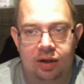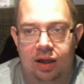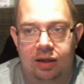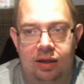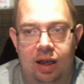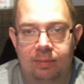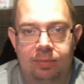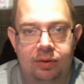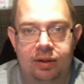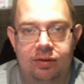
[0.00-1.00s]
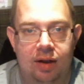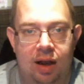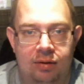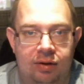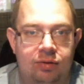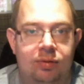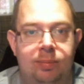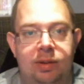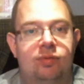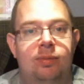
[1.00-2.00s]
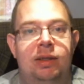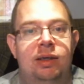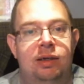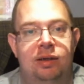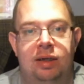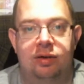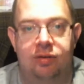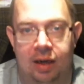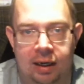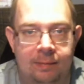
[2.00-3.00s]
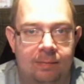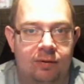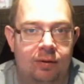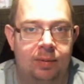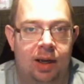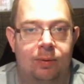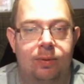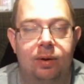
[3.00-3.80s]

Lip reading: I can't predict how things will be for me in a year time from now.